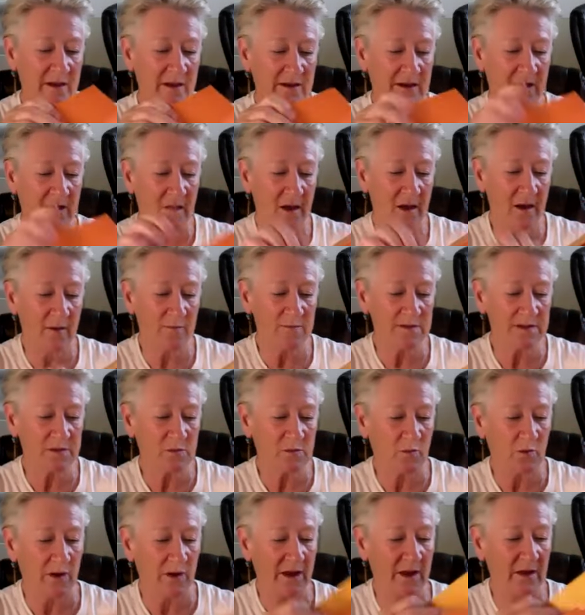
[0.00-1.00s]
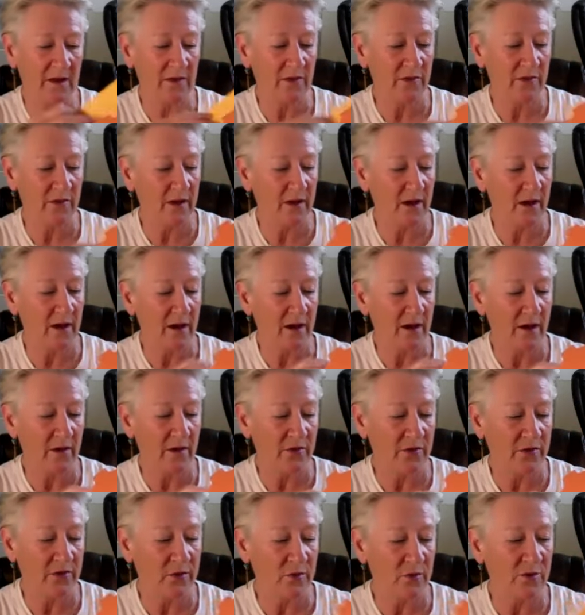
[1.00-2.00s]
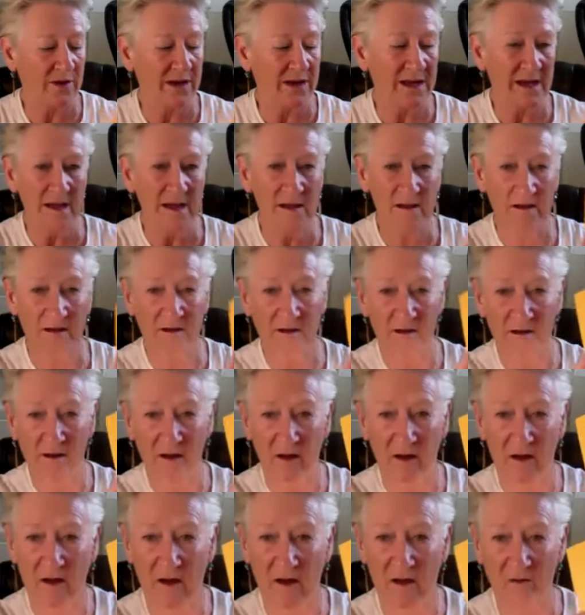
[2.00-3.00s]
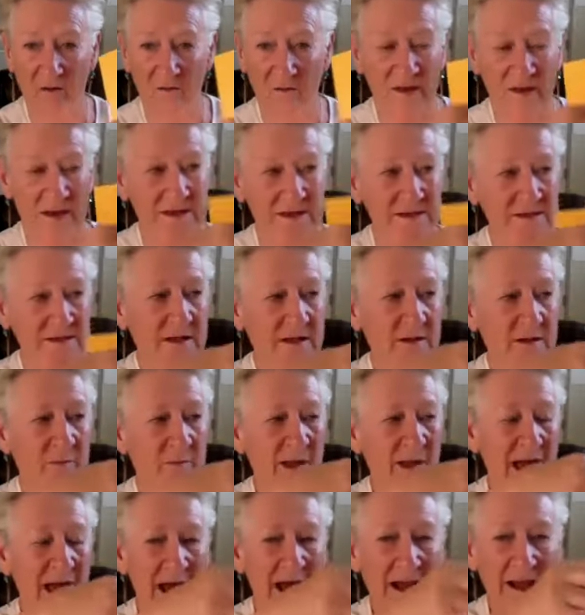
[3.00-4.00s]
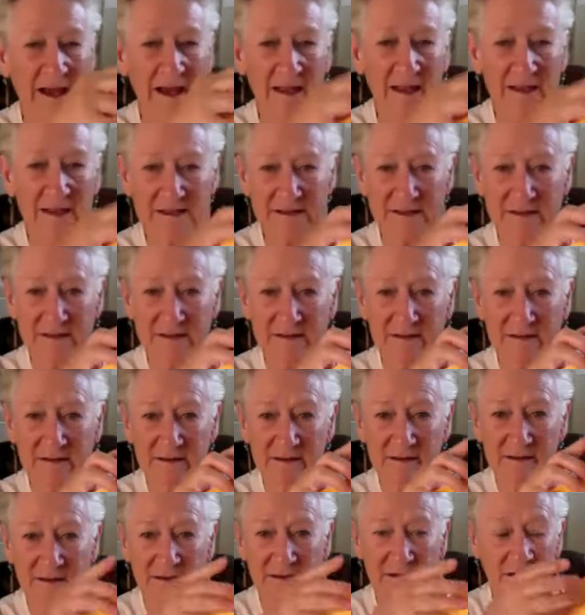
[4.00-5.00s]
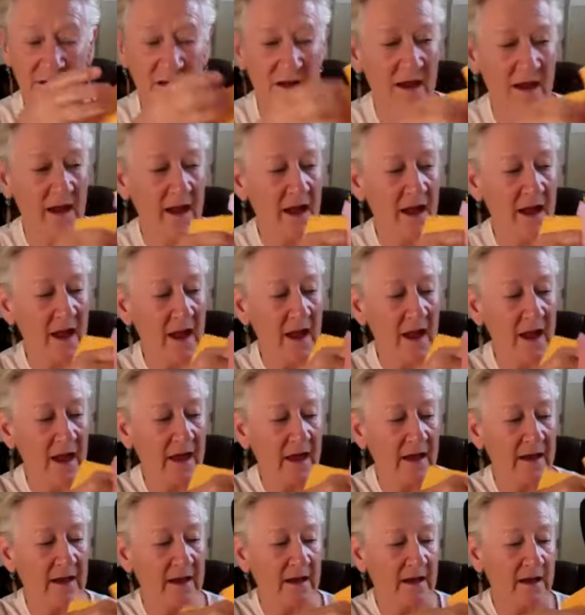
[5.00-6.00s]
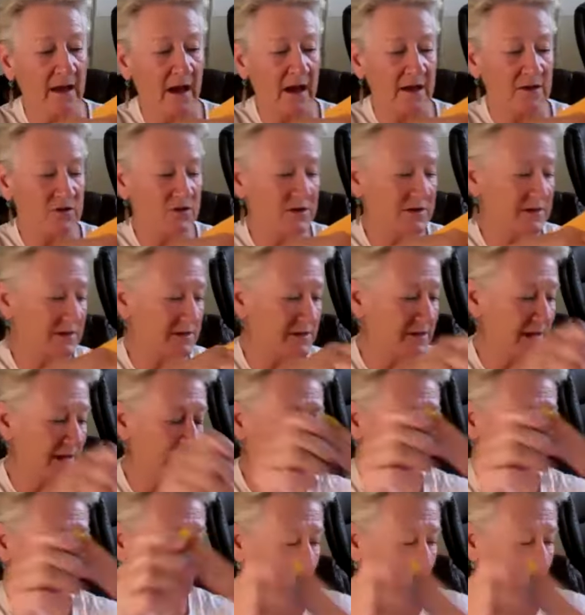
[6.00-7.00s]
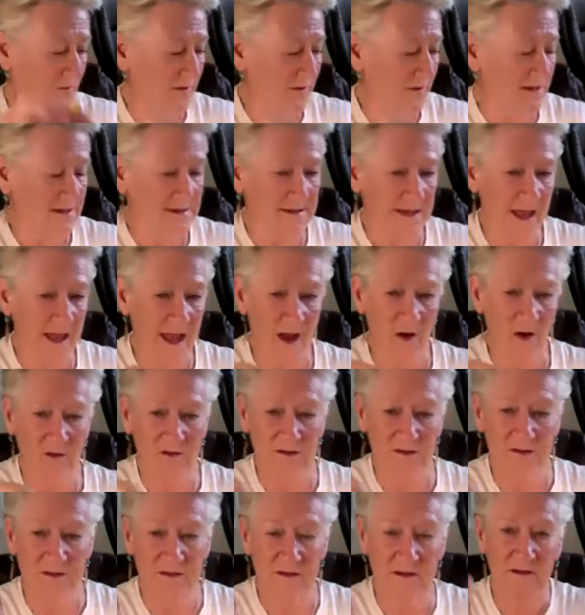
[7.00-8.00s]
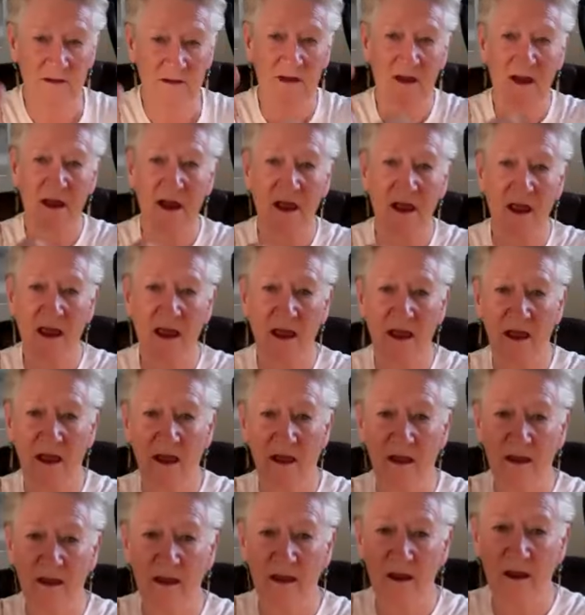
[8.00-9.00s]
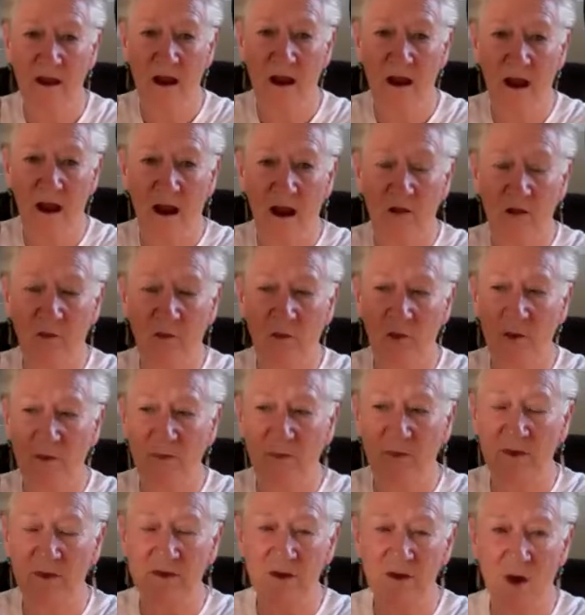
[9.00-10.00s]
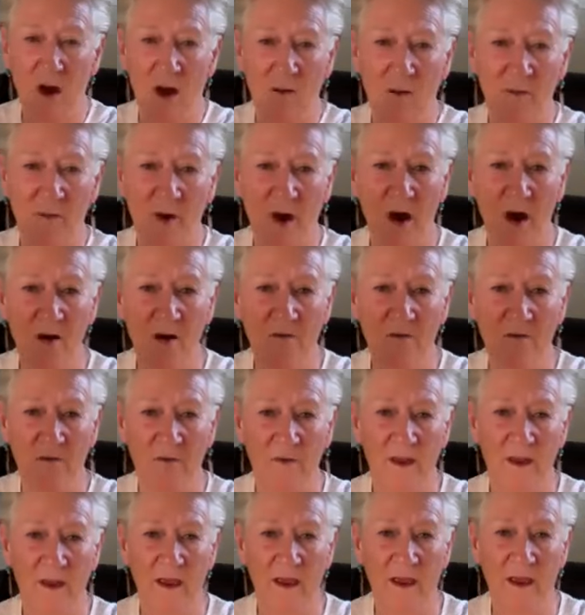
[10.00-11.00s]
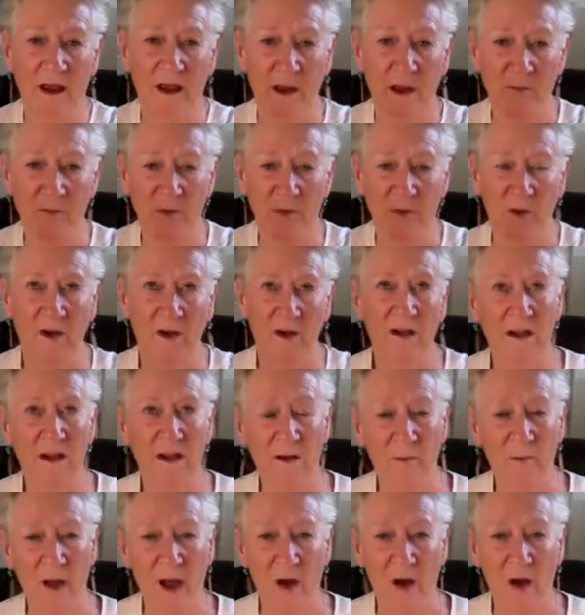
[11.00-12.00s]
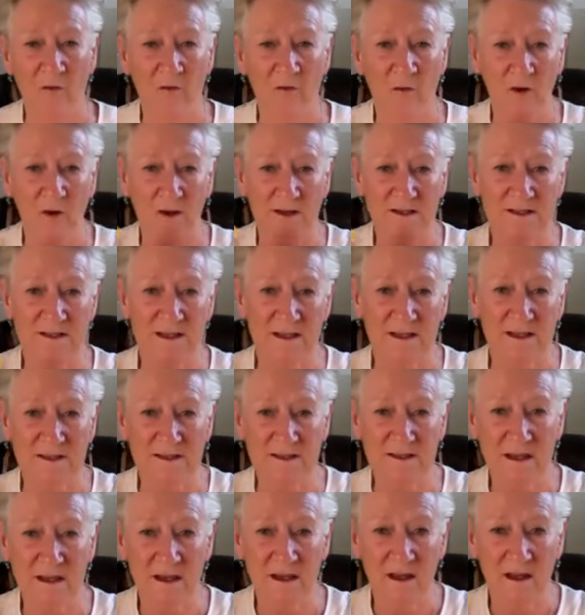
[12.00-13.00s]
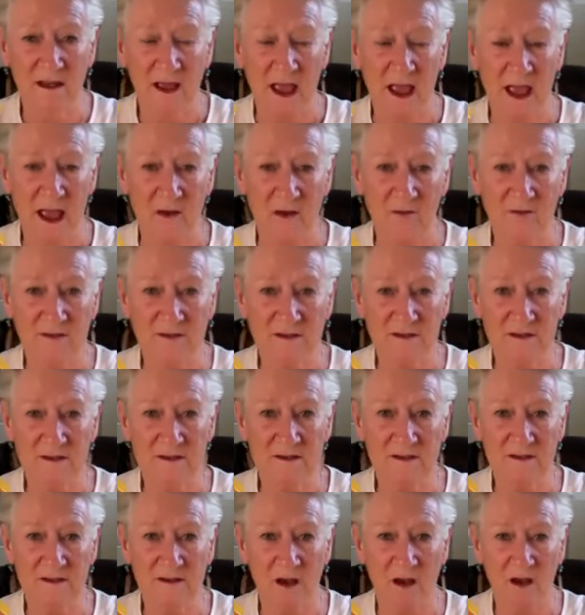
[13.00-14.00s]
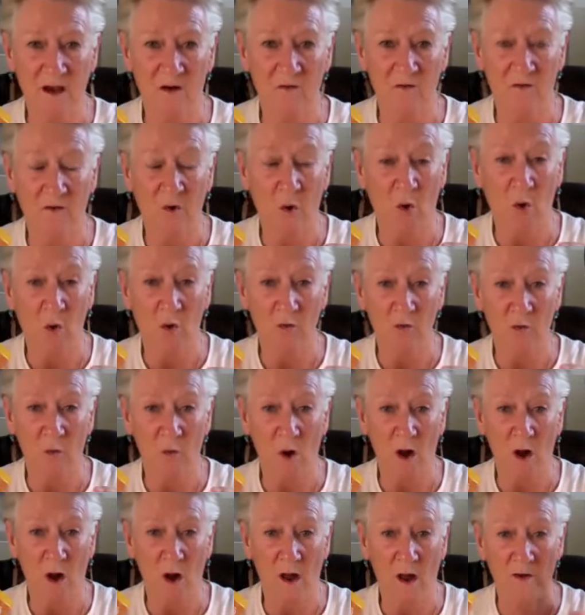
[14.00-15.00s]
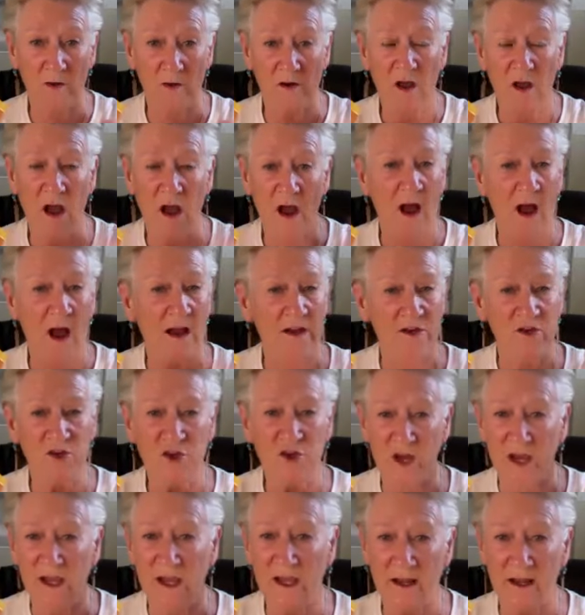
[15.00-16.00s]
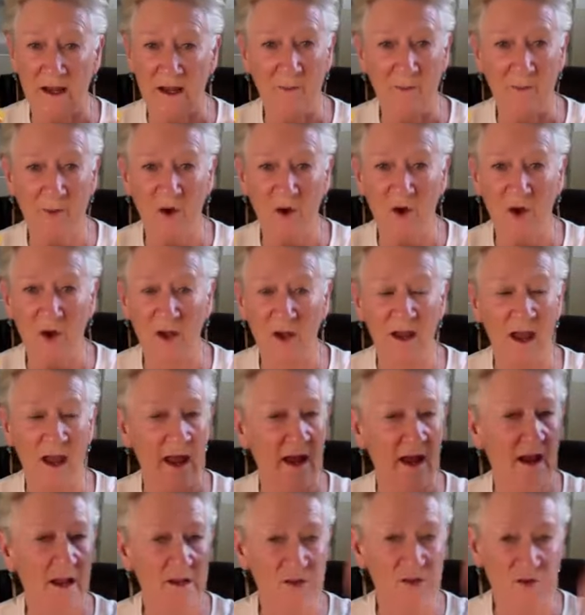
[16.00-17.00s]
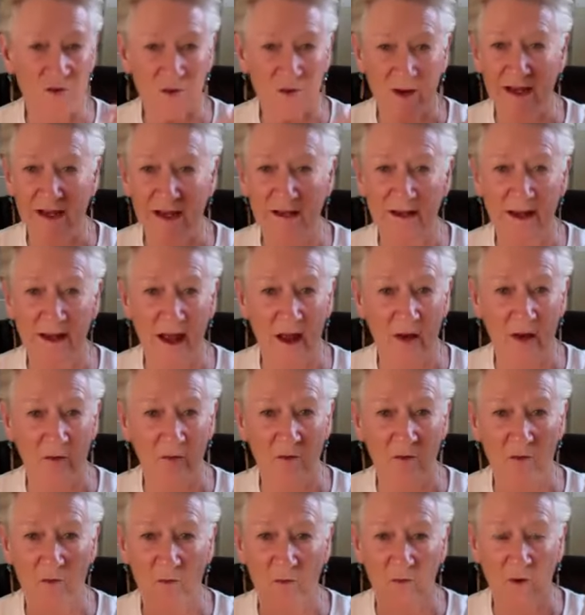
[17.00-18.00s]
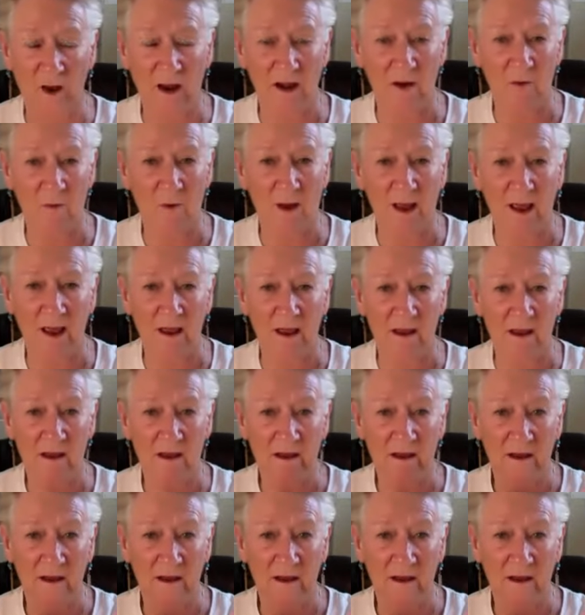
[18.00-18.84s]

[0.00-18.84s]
comes with 30 of these little packets, and I just take one of these out and I rip the top off, and I put it in about 4 to 6 ounces of cold water. I shake it up good, and I drink it down right away.